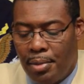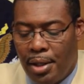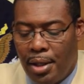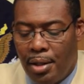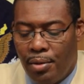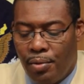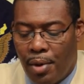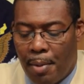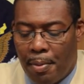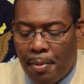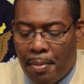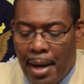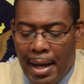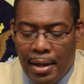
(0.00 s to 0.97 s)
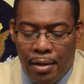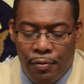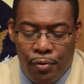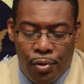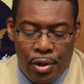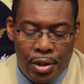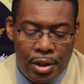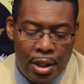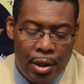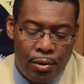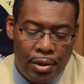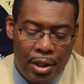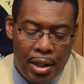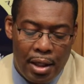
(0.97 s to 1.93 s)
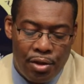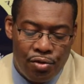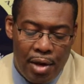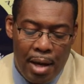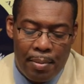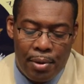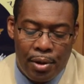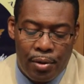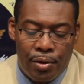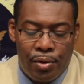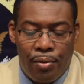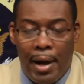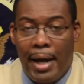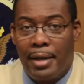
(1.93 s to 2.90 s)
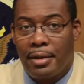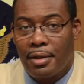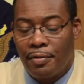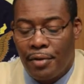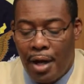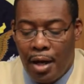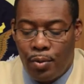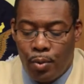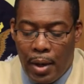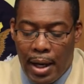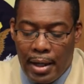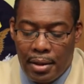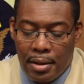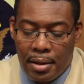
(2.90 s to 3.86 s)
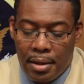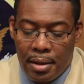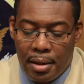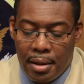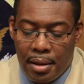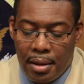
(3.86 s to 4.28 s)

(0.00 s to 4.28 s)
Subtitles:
being reprimanded for insulting and trampling on the rights of non-whites,